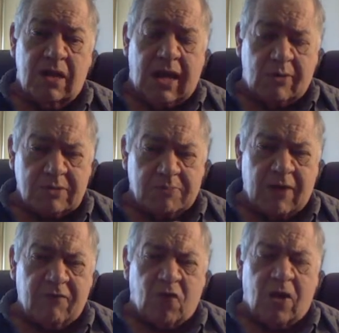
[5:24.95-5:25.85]
And it was
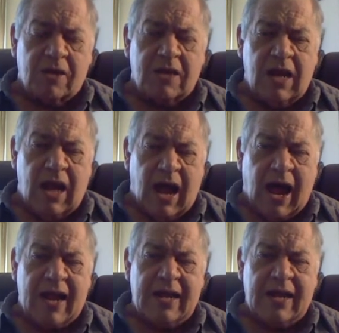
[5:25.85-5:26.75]
my fault.
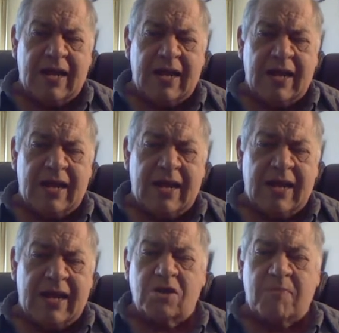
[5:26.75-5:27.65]
I had
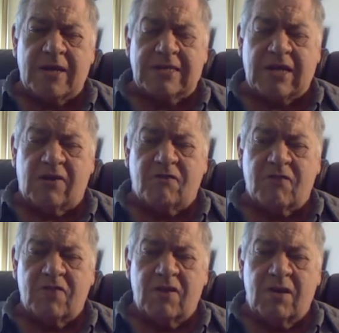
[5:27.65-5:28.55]
overscheduled
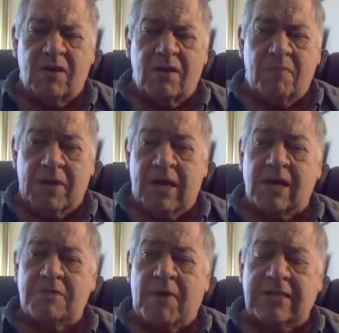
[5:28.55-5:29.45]
myself
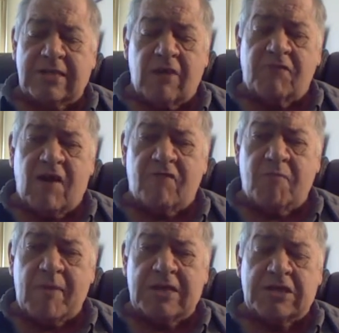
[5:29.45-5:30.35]
because my
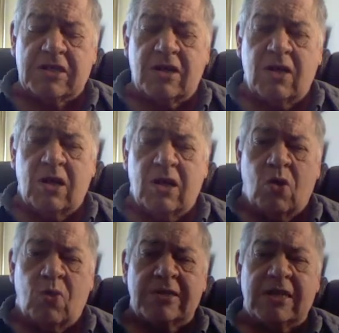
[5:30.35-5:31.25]
self-affirmation
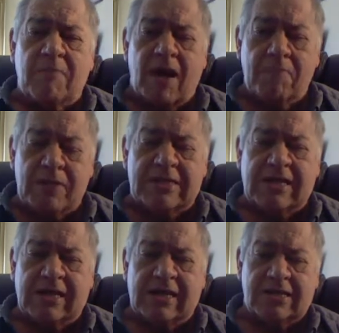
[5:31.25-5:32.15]
was in my
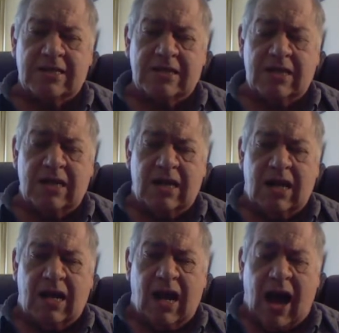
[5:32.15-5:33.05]
busyness.
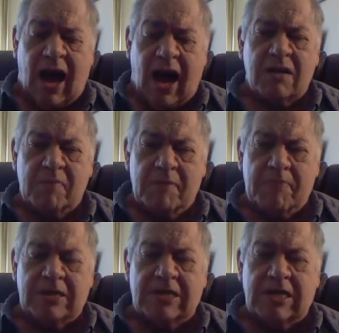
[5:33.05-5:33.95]
I had to be
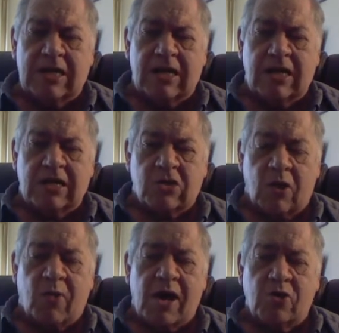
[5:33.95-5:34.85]
busy, so
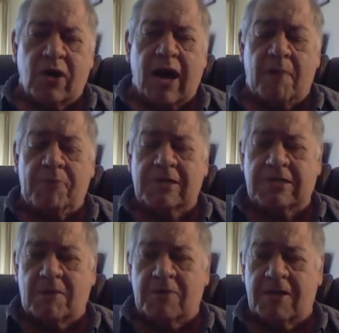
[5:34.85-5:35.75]
I wanted to accomplish
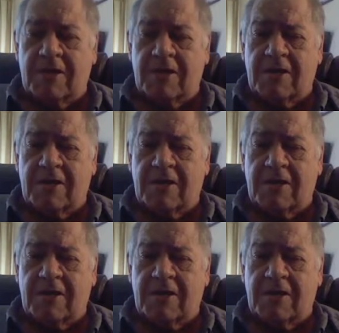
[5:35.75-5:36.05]
something.